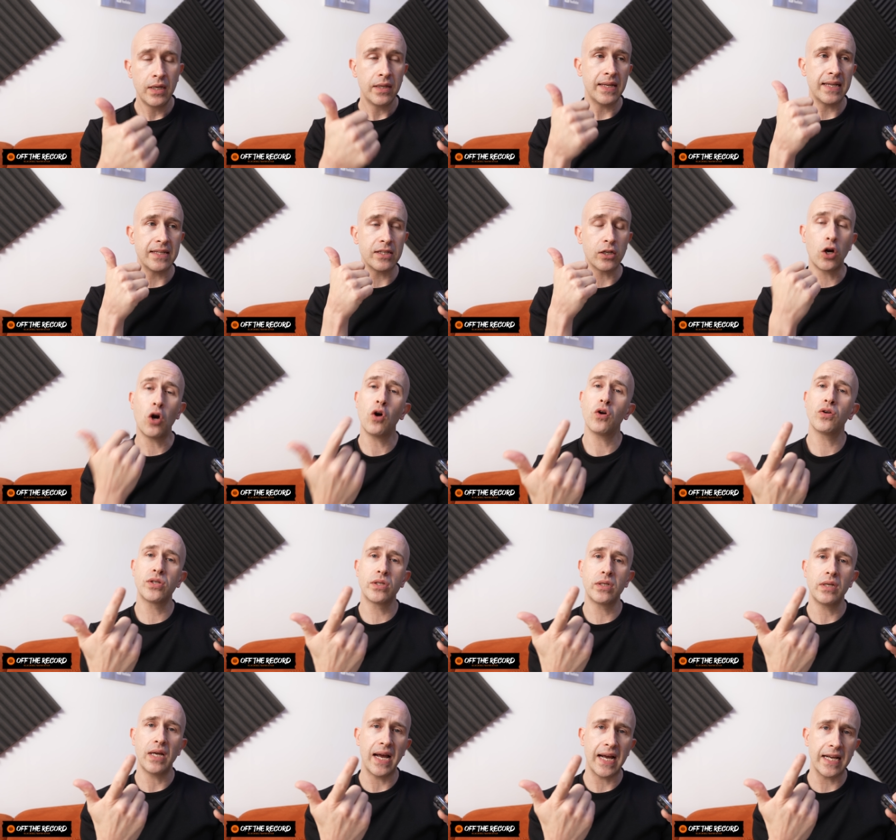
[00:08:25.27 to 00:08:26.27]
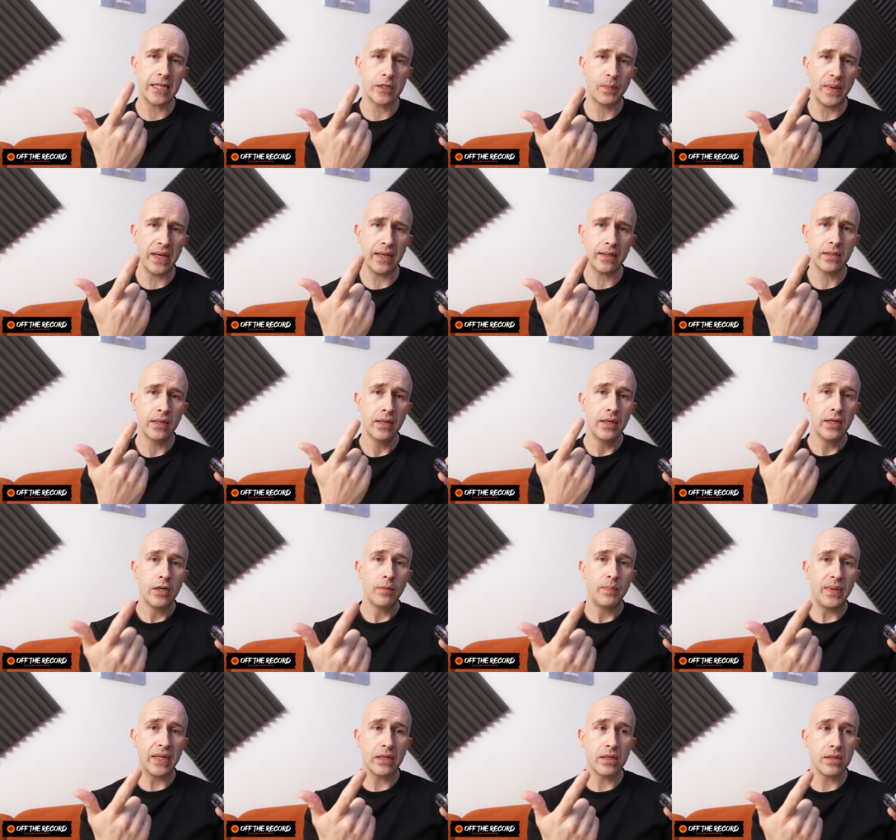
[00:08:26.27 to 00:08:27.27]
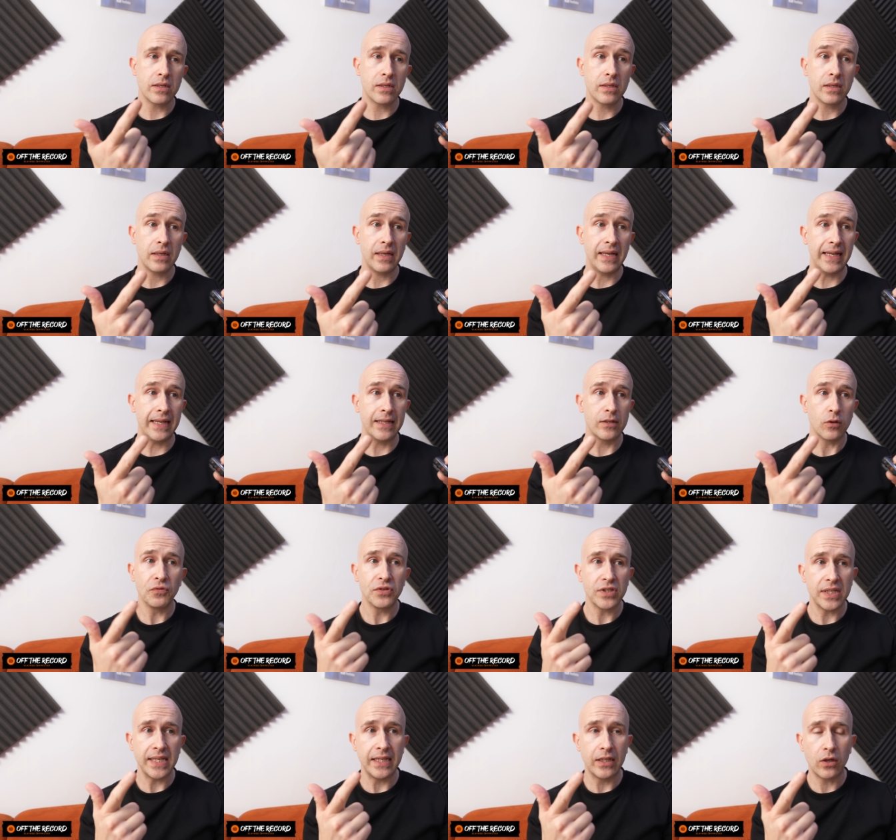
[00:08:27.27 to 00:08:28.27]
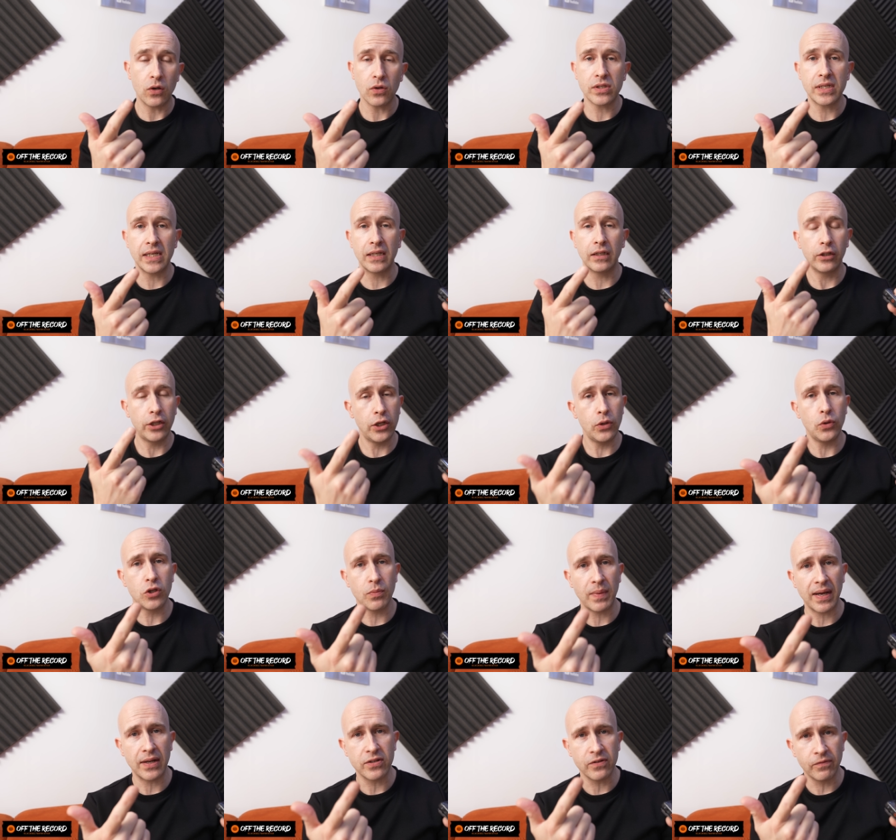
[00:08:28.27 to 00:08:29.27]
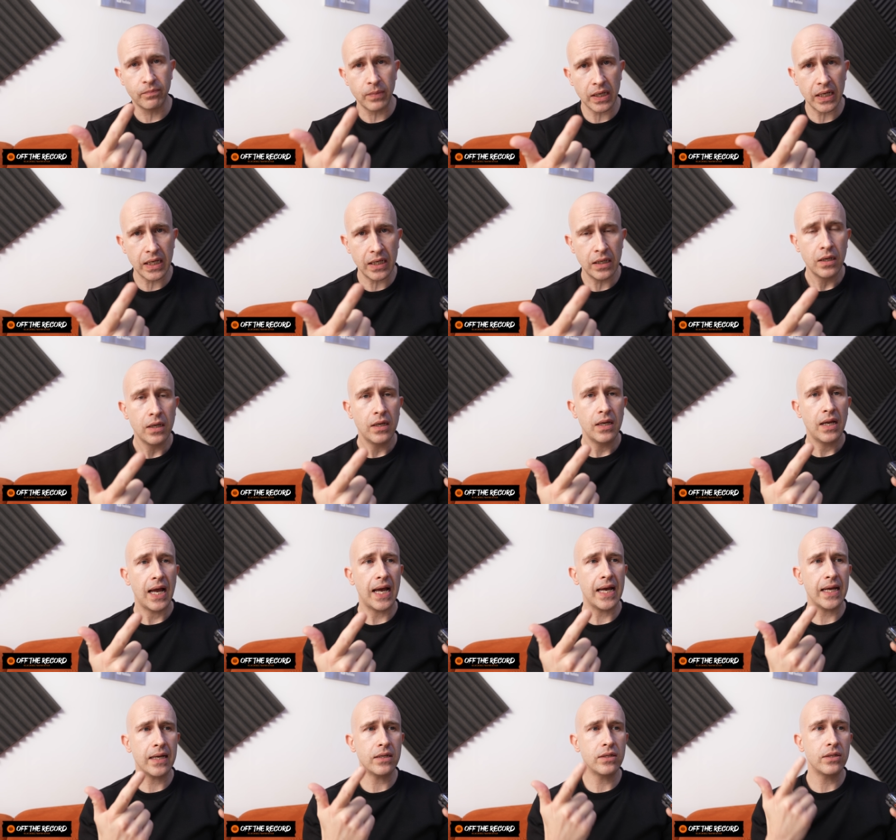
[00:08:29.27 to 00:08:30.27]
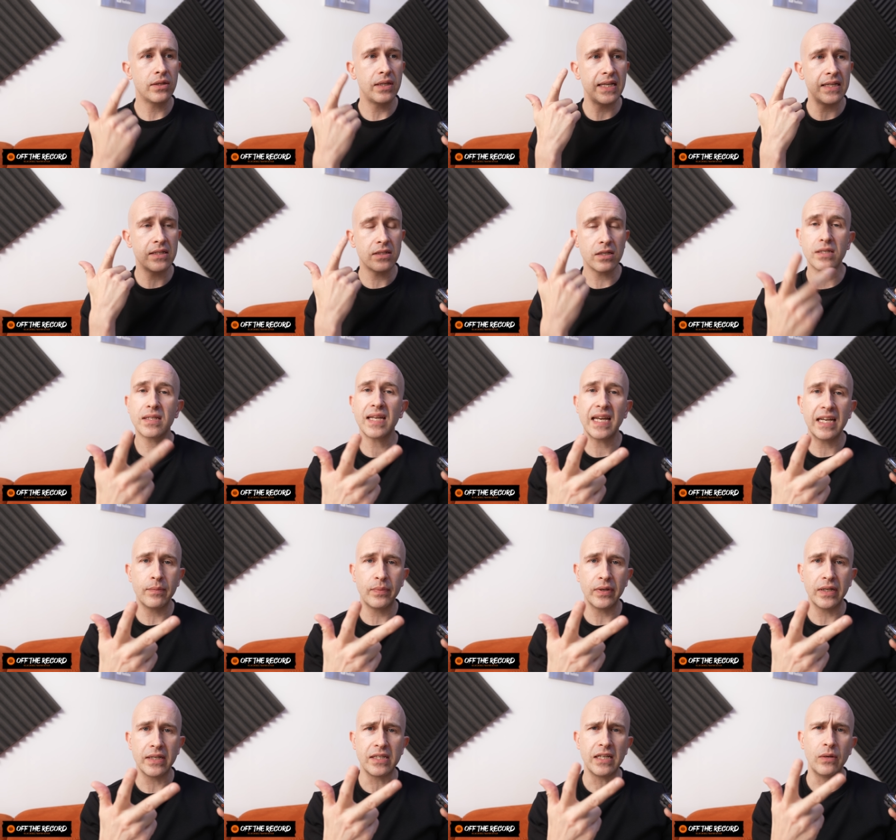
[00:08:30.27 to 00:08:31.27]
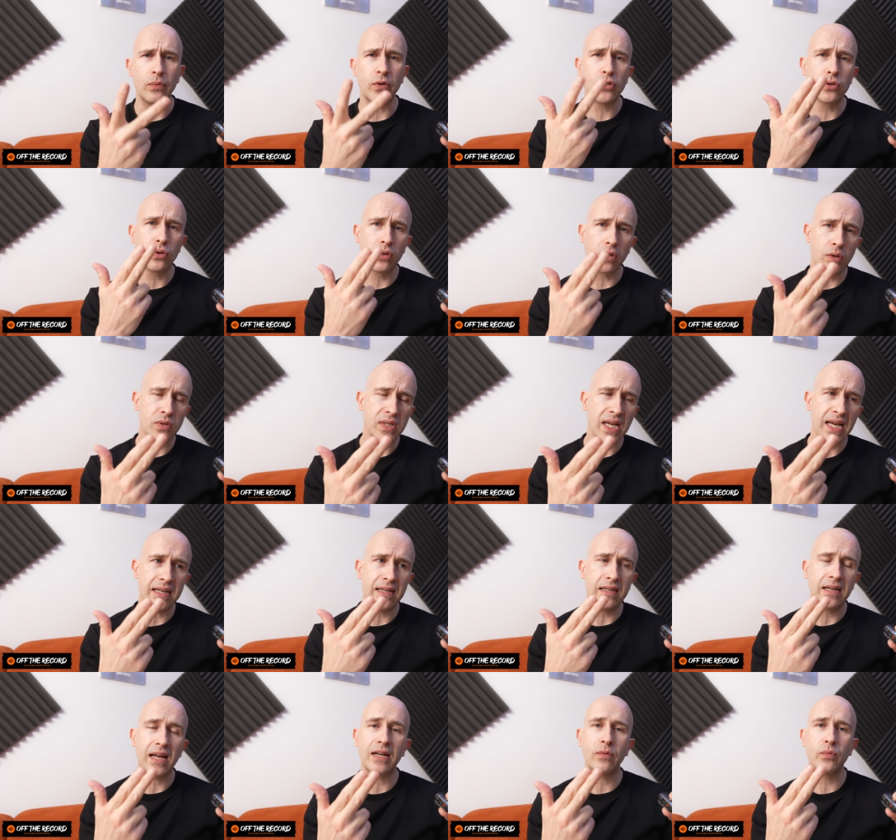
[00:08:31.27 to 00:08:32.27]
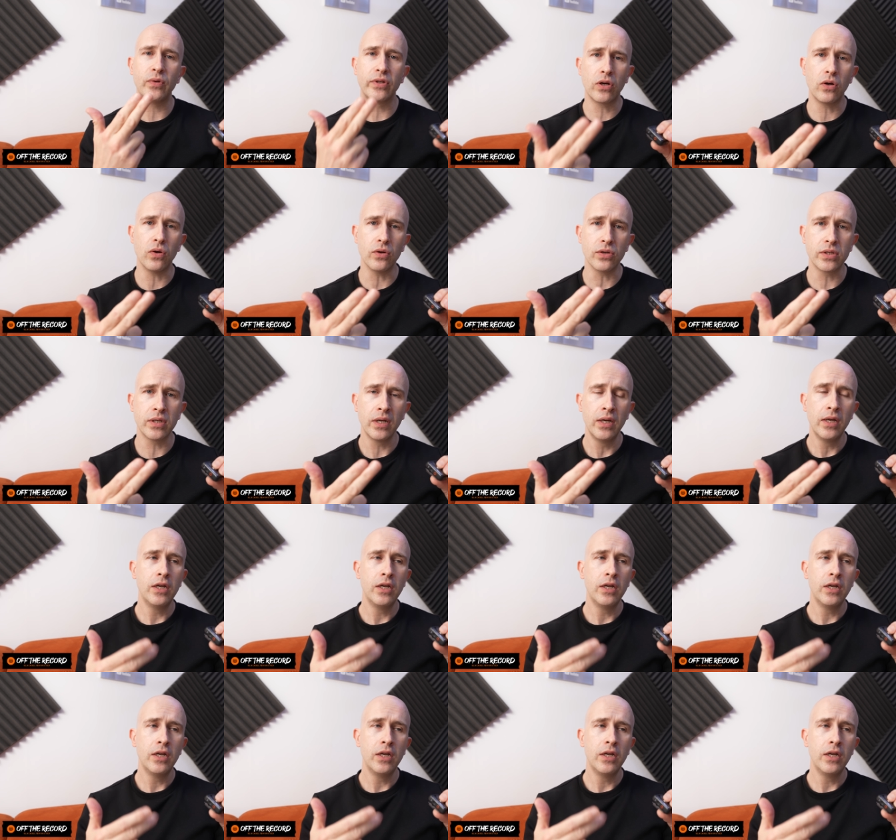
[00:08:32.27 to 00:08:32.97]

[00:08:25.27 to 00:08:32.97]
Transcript: There's a cost aspect, because it is obviously costing a huge amount of money, and the sustainability, which sort of goes hand in hand with cost,